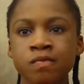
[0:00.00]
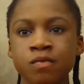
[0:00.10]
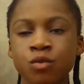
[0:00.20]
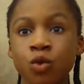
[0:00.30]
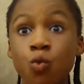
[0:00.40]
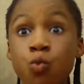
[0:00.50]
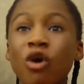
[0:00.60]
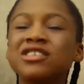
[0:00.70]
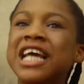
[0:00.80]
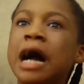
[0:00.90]
once
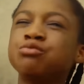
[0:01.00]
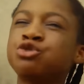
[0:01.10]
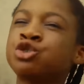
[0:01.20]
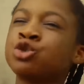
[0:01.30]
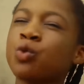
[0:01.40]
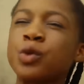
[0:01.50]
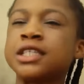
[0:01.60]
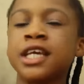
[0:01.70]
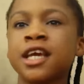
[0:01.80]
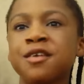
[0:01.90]
I'm through with
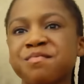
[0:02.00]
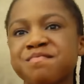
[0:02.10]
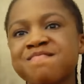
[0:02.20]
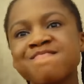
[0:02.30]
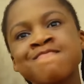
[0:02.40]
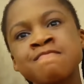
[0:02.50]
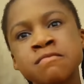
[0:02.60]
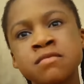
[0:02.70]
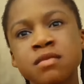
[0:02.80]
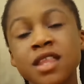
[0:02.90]
him,
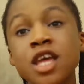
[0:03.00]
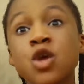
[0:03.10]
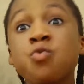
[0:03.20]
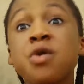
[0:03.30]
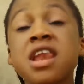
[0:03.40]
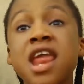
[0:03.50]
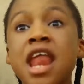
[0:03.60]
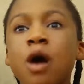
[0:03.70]
he will learn how to